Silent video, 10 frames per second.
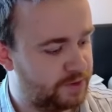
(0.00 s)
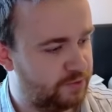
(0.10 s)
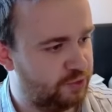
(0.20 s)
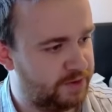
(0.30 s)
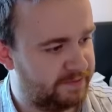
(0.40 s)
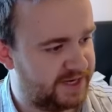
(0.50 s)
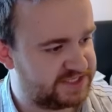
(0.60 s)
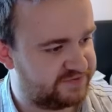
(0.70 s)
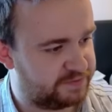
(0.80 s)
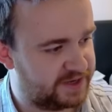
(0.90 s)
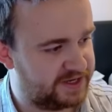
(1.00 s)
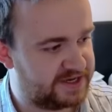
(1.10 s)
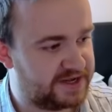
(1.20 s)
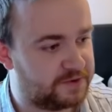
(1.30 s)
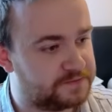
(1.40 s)
Will my man's ever playing an
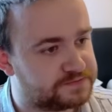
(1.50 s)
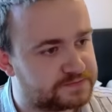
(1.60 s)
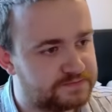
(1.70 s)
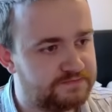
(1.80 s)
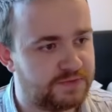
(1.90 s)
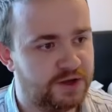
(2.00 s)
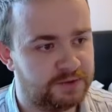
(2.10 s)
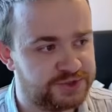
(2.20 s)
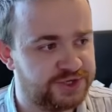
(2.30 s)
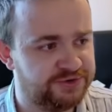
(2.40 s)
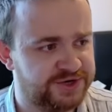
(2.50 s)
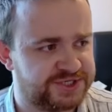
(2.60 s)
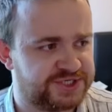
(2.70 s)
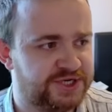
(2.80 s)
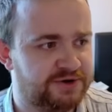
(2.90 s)
L? I'm
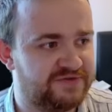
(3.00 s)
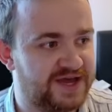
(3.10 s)
curious to know